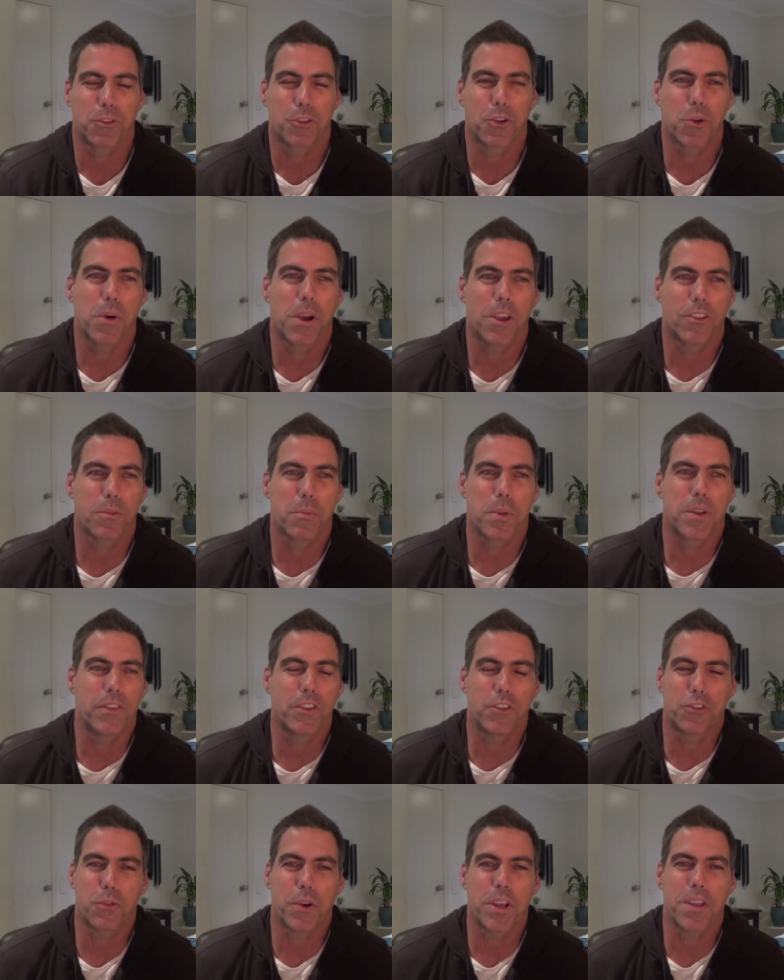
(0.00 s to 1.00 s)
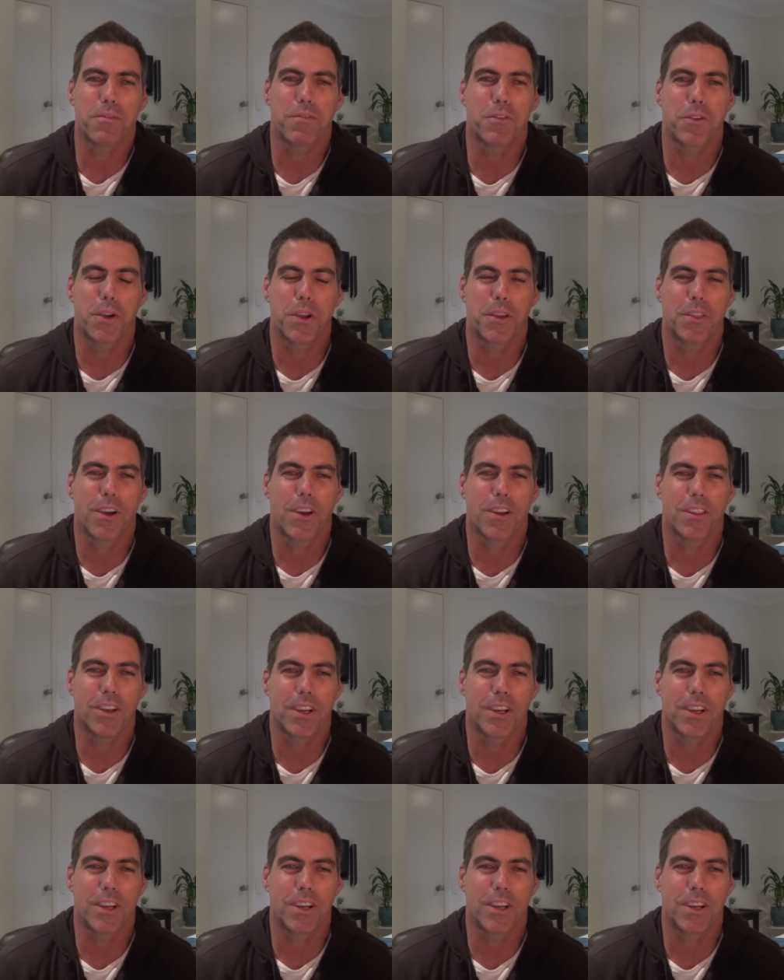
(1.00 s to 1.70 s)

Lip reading: Was it always a bit of a dream for you, though?